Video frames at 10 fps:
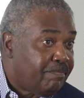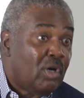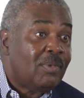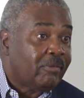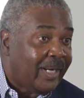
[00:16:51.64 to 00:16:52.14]

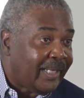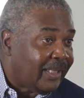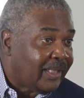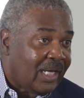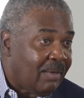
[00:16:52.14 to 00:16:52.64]

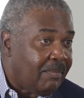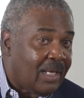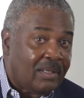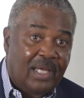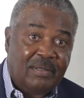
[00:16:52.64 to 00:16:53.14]
boomeranging
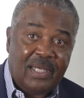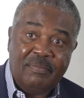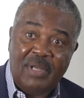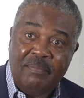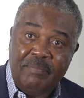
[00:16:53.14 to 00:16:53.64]

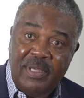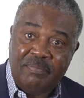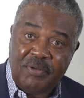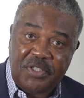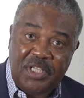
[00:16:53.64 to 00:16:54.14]
and
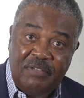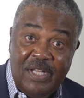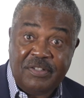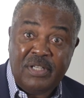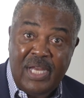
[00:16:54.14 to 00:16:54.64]
being perceived
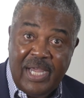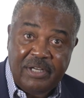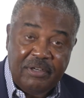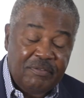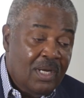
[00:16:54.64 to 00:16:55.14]
as a
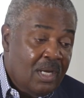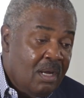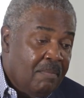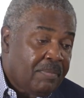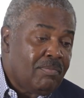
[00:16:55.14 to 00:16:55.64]
negative.
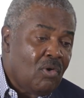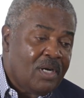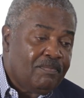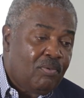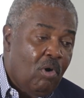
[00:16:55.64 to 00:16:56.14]
But
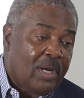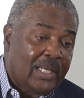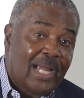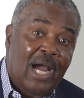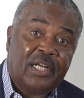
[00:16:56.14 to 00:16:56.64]
more
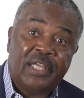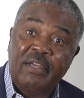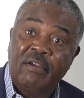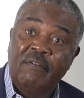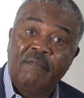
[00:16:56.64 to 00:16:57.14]
importantly, how to
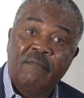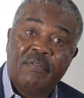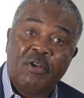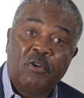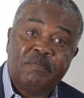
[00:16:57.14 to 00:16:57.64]
give
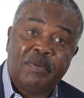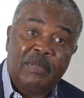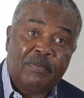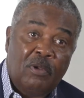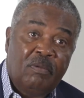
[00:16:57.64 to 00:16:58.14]
those
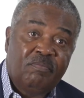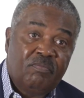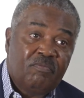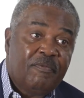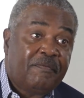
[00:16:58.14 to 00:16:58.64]
people
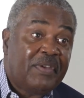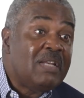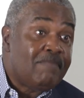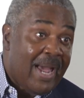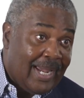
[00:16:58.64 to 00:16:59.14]

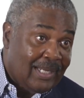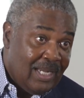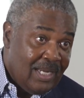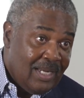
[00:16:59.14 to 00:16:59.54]
feedback,